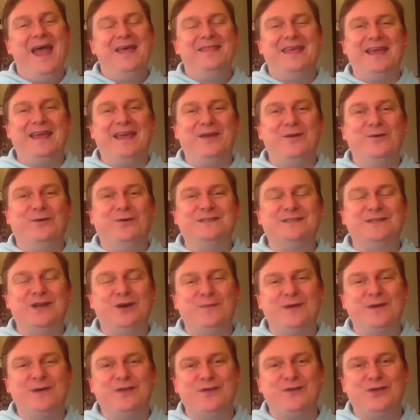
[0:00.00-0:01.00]
Thank you all so
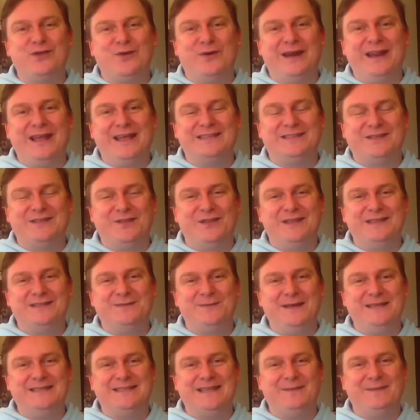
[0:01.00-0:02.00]
much for joining us on this
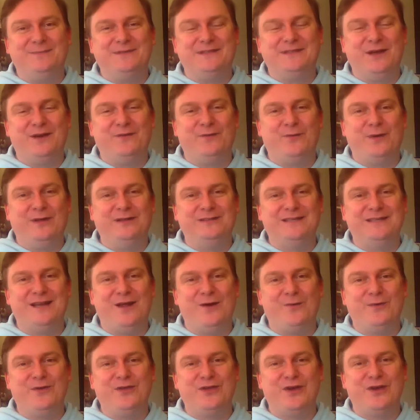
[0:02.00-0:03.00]
week's episode of Quilt
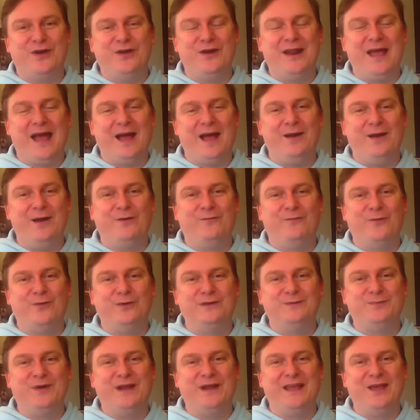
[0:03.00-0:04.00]
Along With John. I look forward
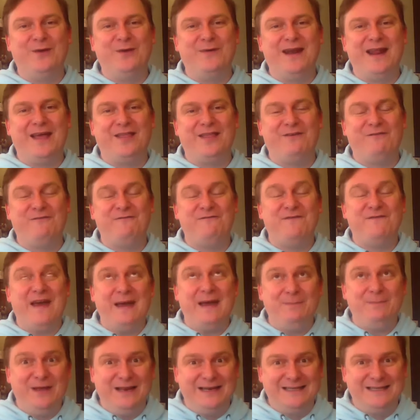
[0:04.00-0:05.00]
to bringing you another
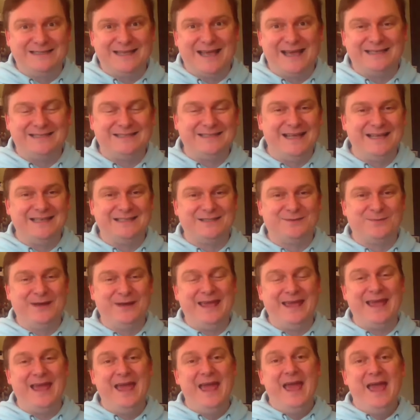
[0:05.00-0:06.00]
fabulous guest next
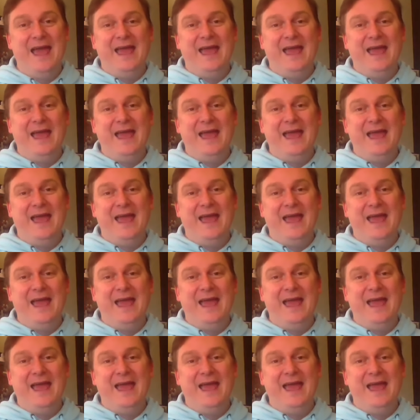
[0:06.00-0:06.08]
week.